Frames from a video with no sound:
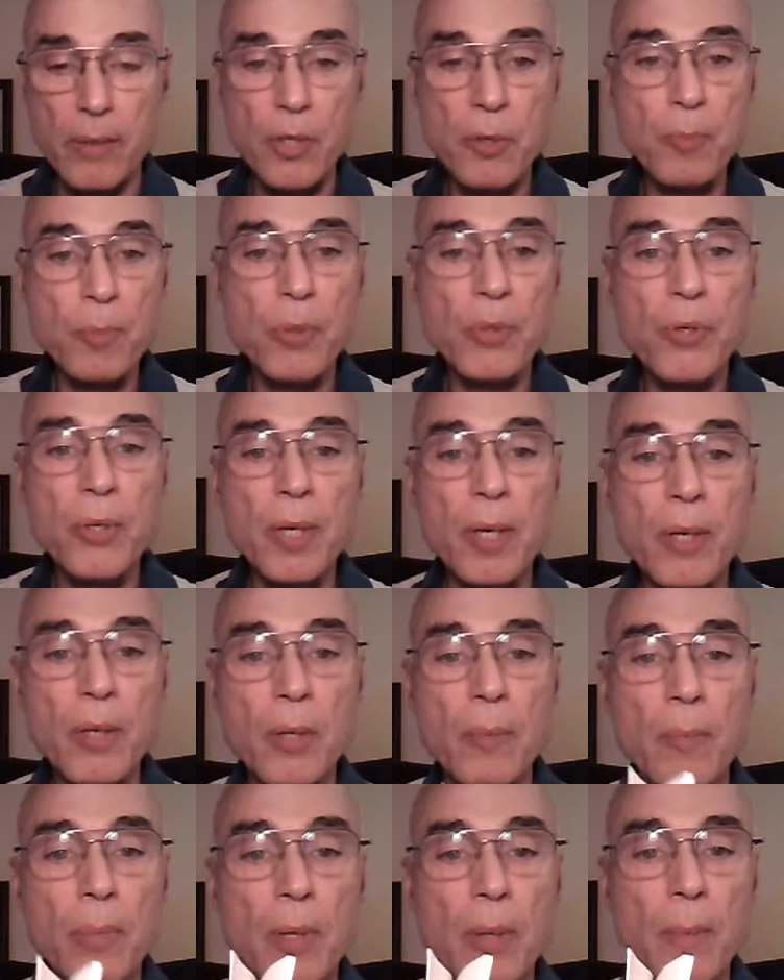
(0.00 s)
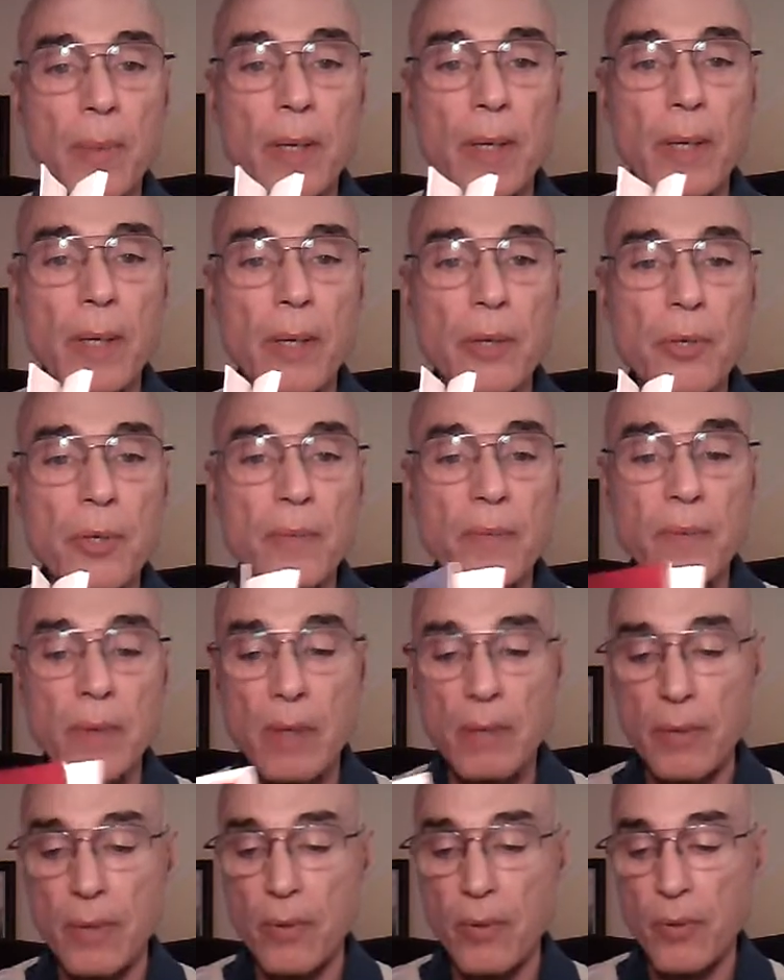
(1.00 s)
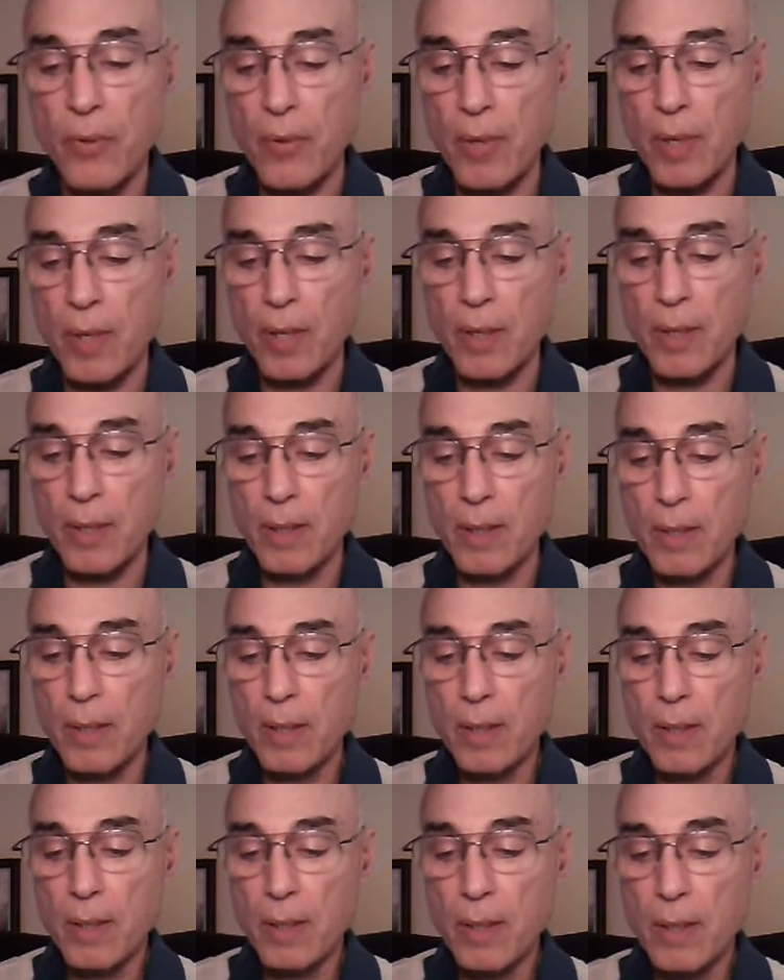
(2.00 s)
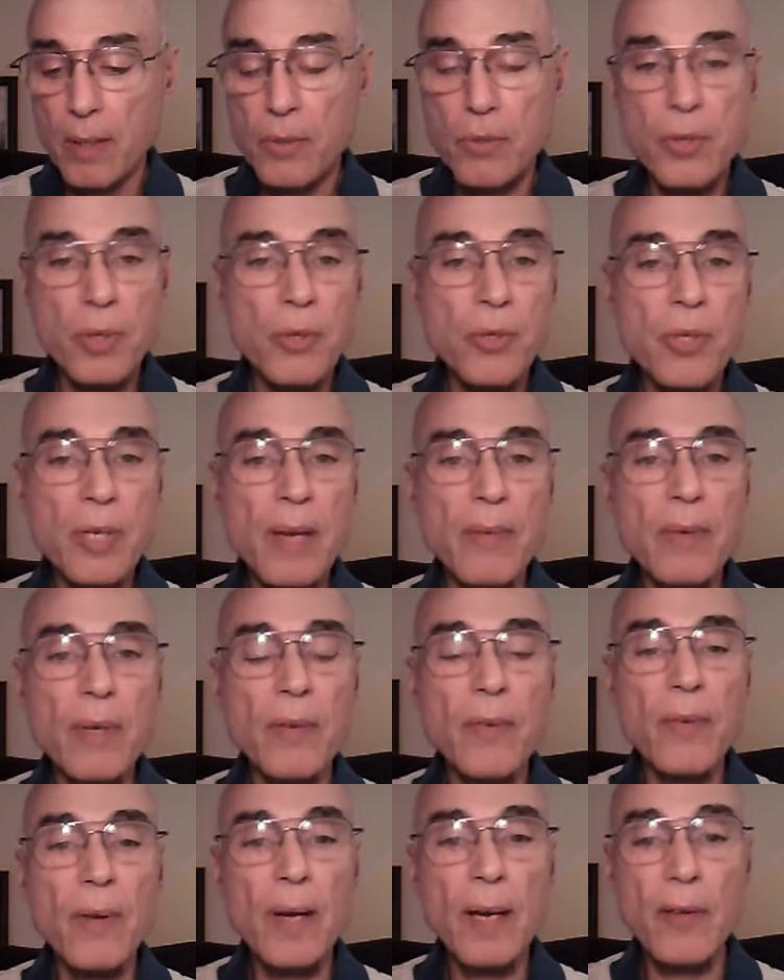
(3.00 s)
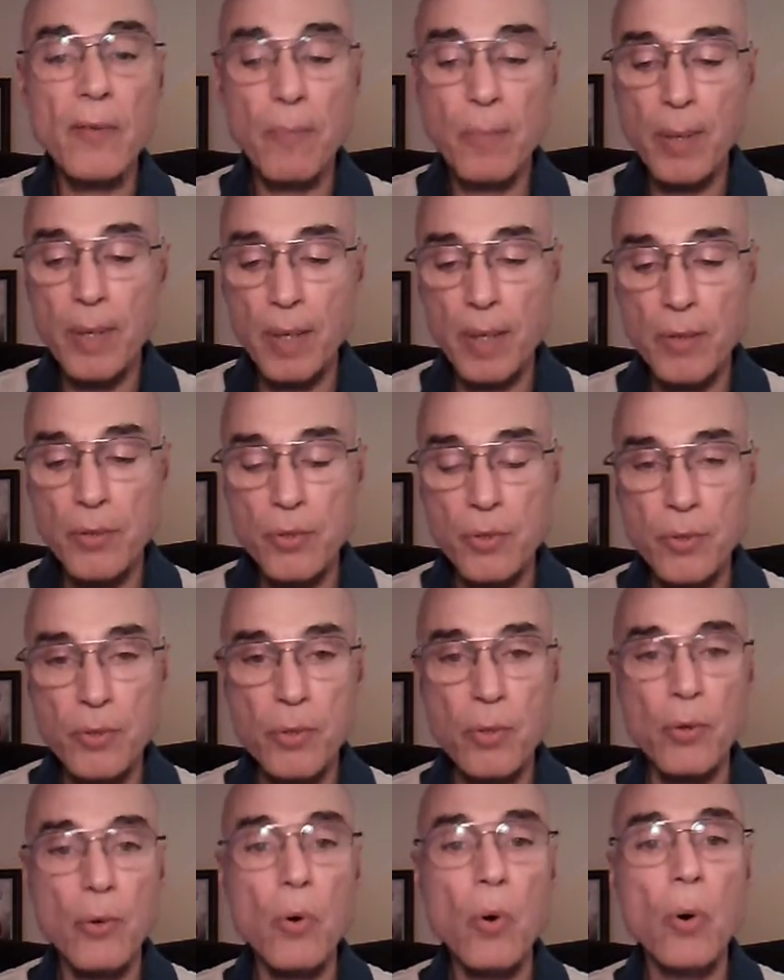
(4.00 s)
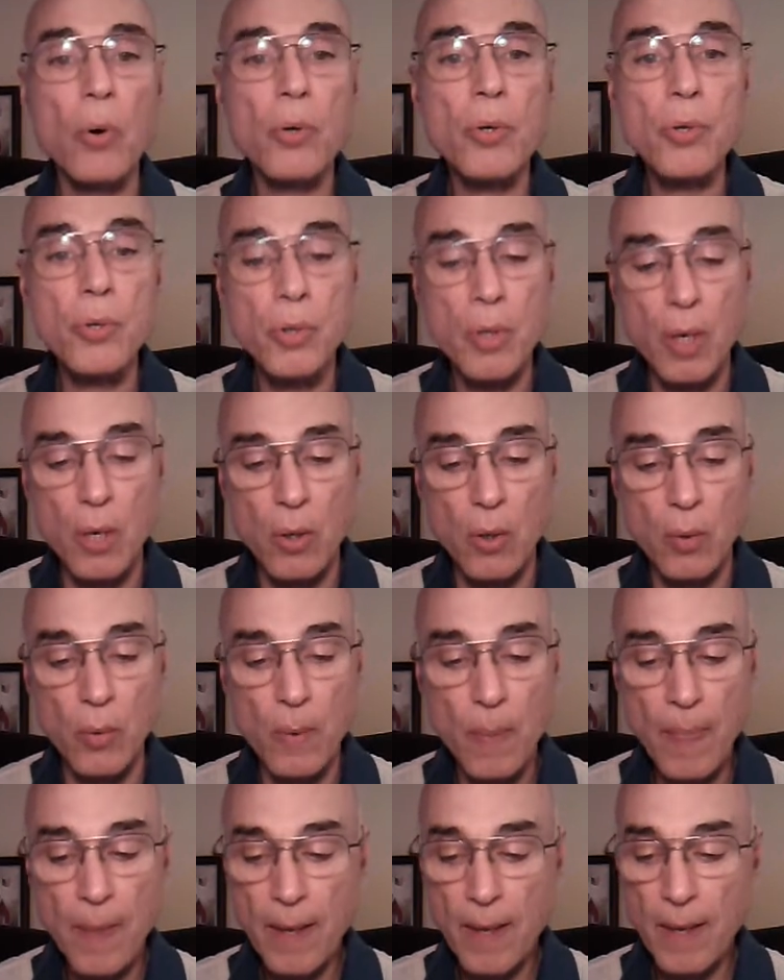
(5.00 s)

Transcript: This particular publication, very thin, is just 75 pages or so.